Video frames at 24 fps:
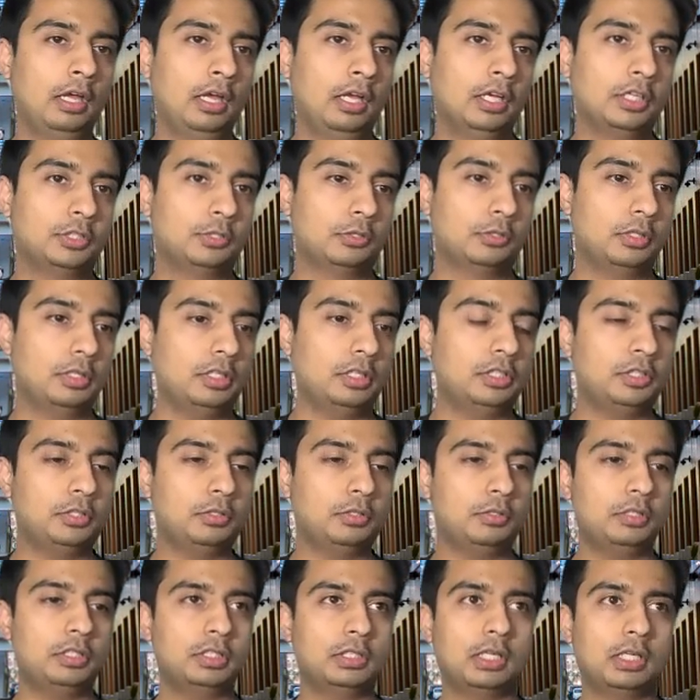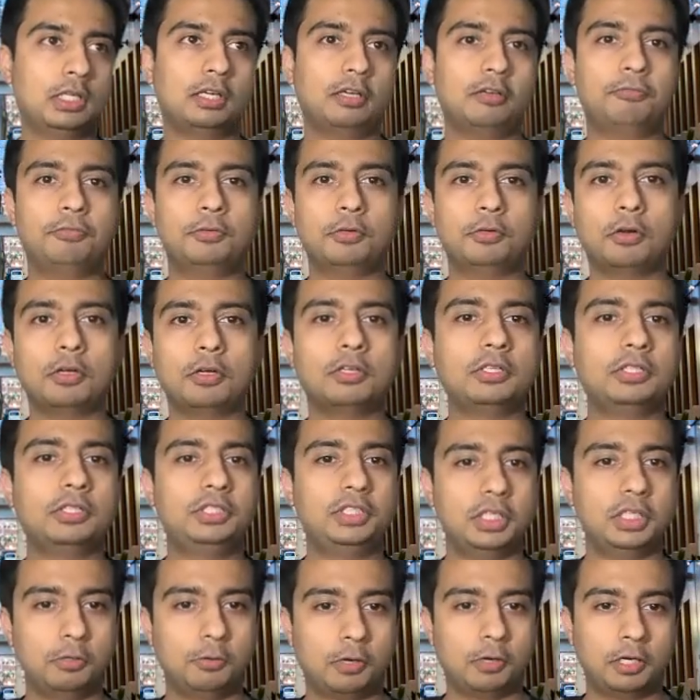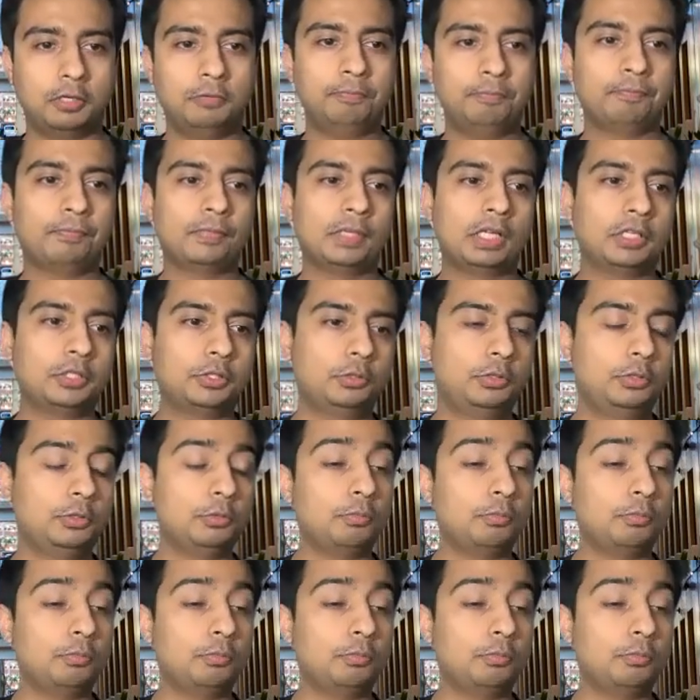So the issue is like if you're on a J1, so you